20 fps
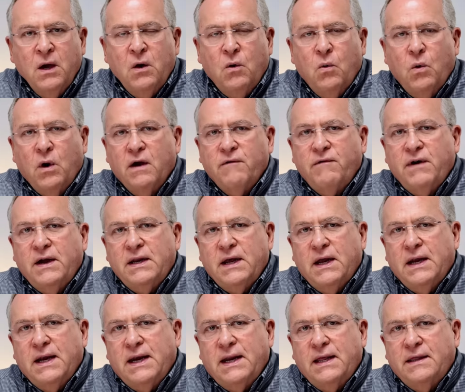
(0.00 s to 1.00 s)
Where have I
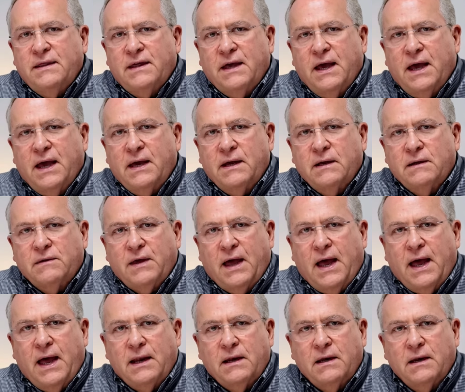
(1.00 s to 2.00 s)
done anything
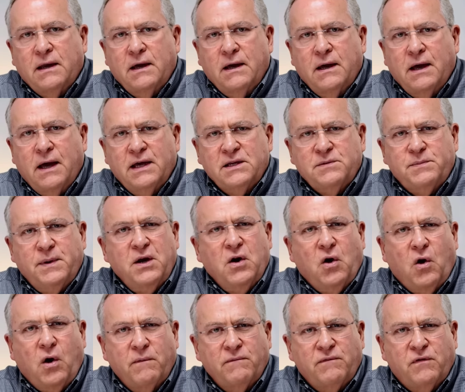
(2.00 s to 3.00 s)
that uh, has been
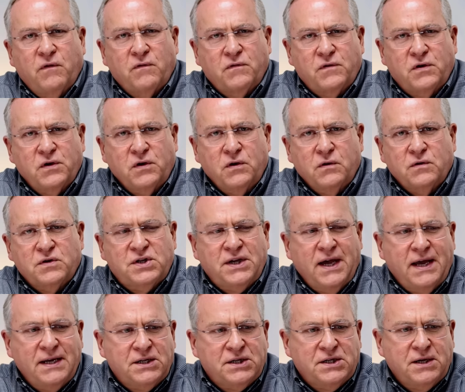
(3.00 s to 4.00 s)
harmful to you?
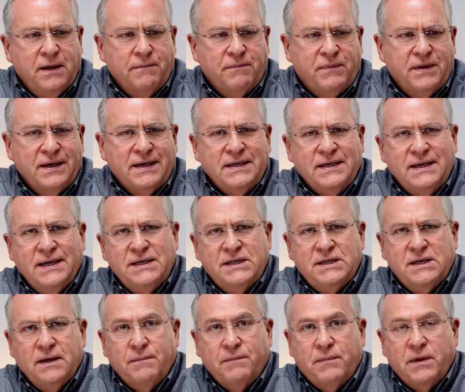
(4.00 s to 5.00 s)
Said something, did
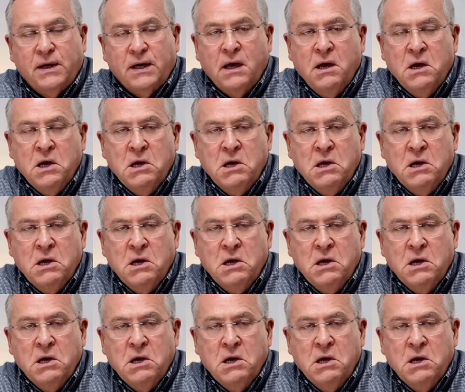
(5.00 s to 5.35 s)
something.